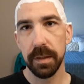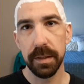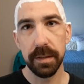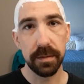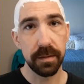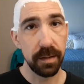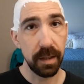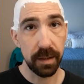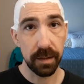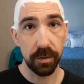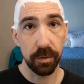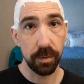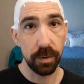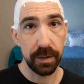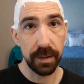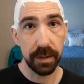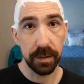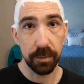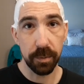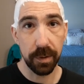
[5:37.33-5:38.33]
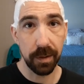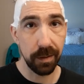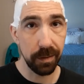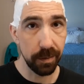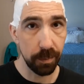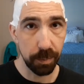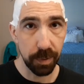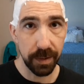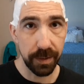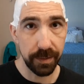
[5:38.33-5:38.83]
It's not going anywhere.
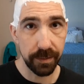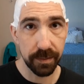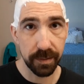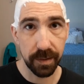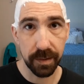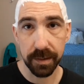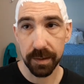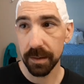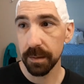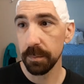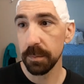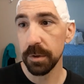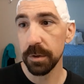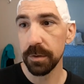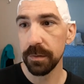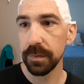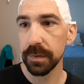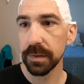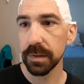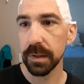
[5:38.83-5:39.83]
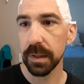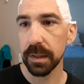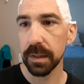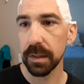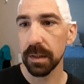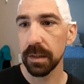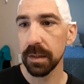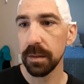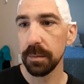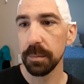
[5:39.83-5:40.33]
The blade's not going to move. It's not
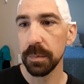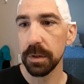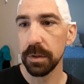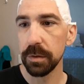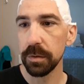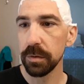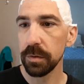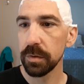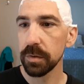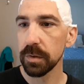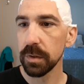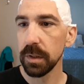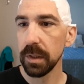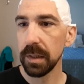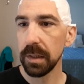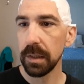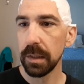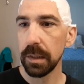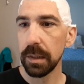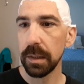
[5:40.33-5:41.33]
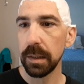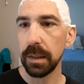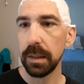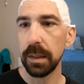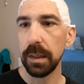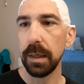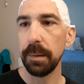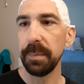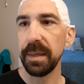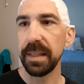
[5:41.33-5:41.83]
going to come loose.
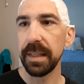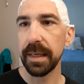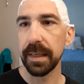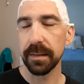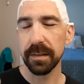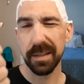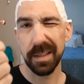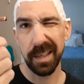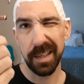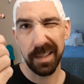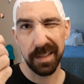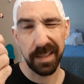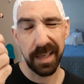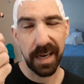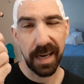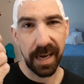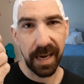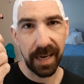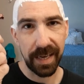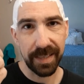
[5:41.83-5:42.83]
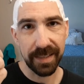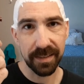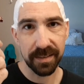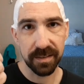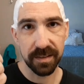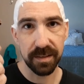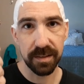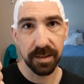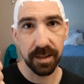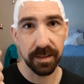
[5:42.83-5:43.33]
Um, and that's kind of the
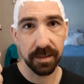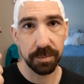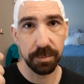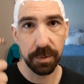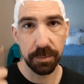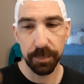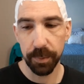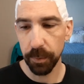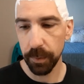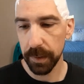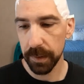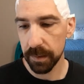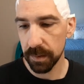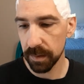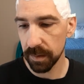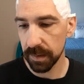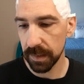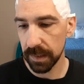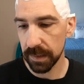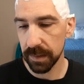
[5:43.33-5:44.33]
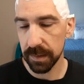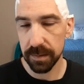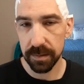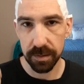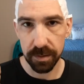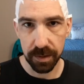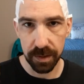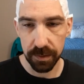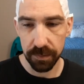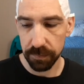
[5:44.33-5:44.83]
highest adjustment point that this
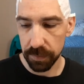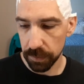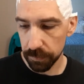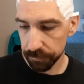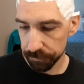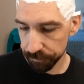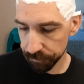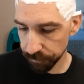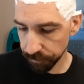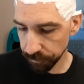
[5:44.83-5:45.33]
will give you.